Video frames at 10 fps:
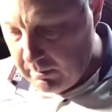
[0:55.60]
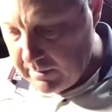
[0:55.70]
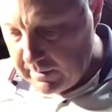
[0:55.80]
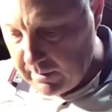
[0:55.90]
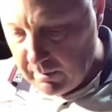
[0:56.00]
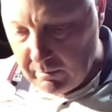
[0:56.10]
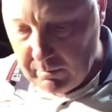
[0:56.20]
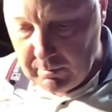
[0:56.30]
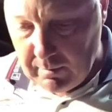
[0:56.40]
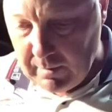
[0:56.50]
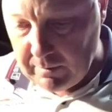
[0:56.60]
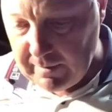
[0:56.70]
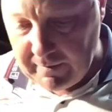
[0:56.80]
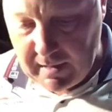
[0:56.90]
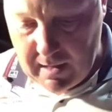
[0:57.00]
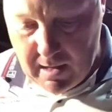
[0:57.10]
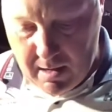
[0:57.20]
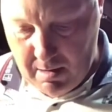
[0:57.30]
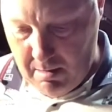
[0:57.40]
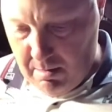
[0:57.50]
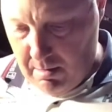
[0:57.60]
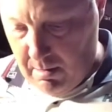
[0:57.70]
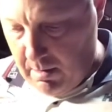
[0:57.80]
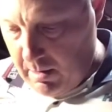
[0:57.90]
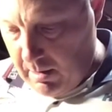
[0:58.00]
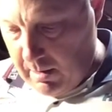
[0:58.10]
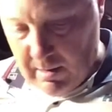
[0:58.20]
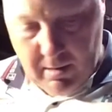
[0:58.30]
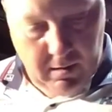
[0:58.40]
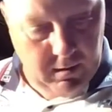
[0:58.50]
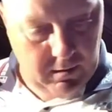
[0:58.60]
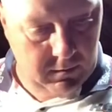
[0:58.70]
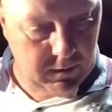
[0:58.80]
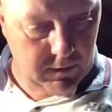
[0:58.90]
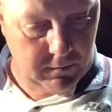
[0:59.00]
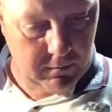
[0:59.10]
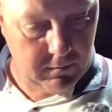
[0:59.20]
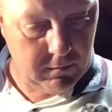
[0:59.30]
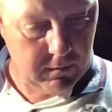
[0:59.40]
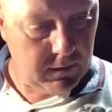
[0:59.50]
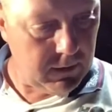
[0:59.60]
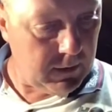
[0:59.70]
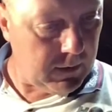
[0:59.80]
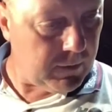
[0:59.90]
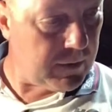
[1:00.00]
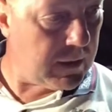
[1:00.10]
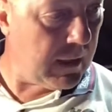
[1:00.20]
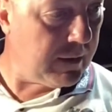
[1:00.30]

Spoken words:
just a little divot here, and there's another